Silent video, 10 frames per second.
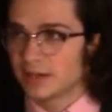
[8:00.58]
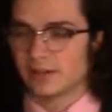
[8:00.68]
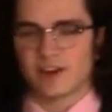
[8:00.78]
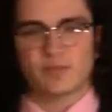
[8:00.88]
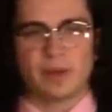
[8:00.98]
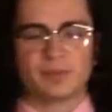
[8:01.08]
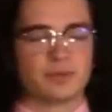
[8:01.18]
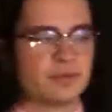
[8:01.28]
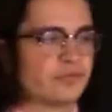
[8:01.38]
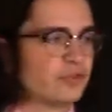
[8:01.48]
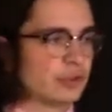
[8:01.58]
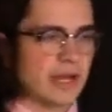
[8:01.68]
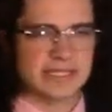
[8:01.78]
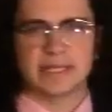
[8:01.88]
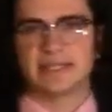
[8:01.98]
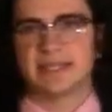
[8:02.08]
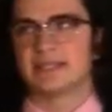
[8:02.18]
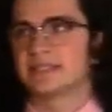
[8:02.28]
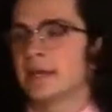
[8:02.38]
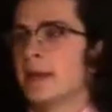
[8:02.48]
a lot of people dress like
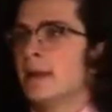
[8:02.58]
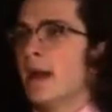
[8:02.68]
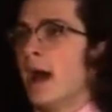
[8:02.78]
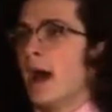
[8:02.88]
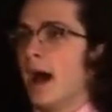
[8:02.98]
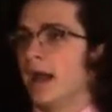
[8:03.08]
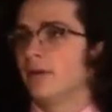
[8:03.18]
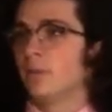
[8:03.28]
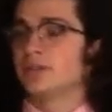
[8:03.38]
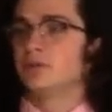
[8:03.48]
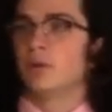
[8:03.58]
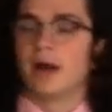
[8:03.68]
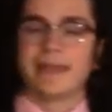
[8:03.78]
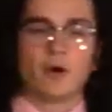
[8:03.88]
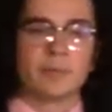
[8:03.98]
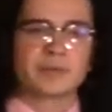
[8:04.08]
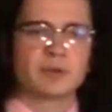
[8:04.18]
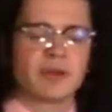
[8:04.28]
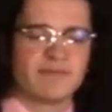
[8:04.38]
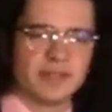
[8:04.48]
this. I went to a homeschool
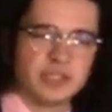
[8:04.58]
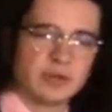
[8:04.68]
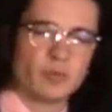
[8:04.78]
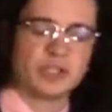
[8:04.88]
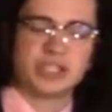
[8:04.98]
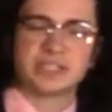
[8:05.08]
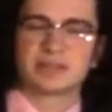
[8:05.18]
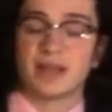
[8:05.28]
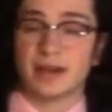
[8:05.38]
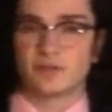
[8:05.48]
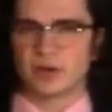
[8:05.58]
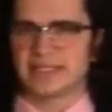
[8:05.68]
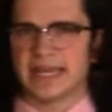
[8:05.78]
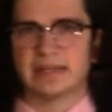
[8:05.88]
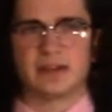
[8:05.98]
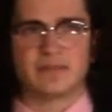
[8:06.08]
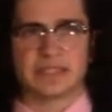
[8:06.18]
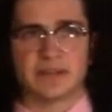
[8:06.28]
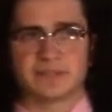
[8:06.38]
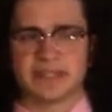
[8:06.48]
convention, which is kind of crazy in and of
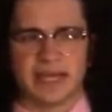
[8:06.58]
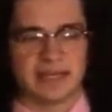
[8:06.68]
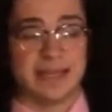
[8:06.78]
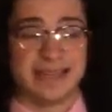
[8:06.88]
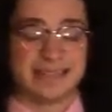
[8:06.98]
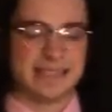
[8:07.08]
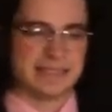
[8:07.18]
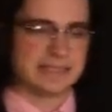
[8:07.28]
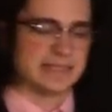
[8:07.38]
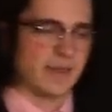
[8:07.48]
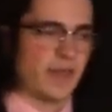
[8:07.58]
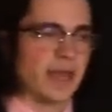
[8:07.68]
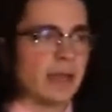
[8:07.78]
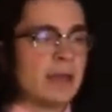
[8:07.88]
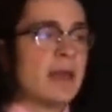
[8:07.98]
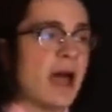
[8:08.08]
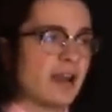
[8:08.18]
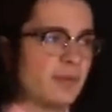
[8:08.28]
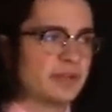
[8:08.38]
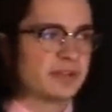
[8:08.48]
itself that exists as a thing. And
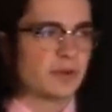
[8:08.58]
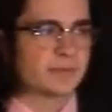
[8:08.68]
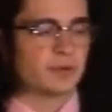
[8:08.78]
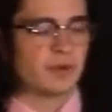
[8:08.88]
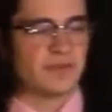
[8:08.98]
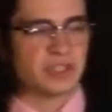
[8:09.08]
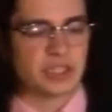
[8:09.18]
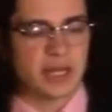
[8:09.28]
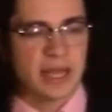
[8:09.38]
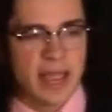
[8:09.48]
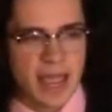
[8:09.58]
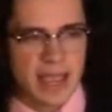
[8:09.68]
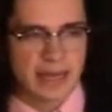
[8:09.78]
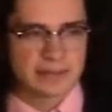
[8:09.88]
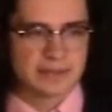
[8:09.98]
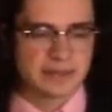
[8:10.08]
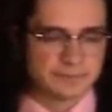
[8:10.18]
I've been to this homeschool convention, and